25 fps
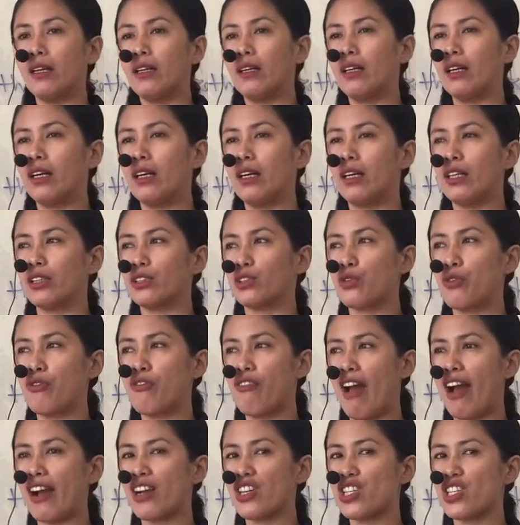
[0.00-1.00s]
uh, to
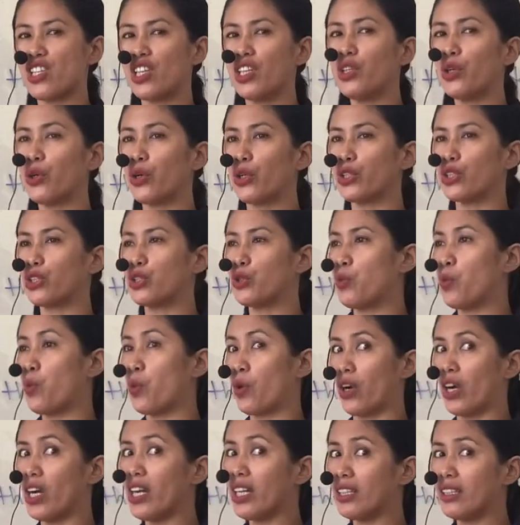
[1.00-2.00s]
function or to
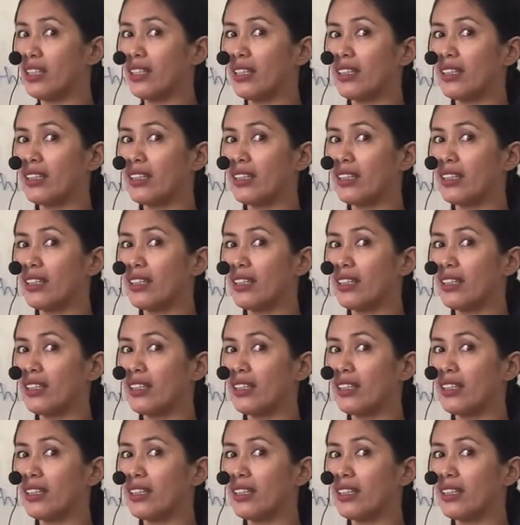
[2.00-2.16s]
work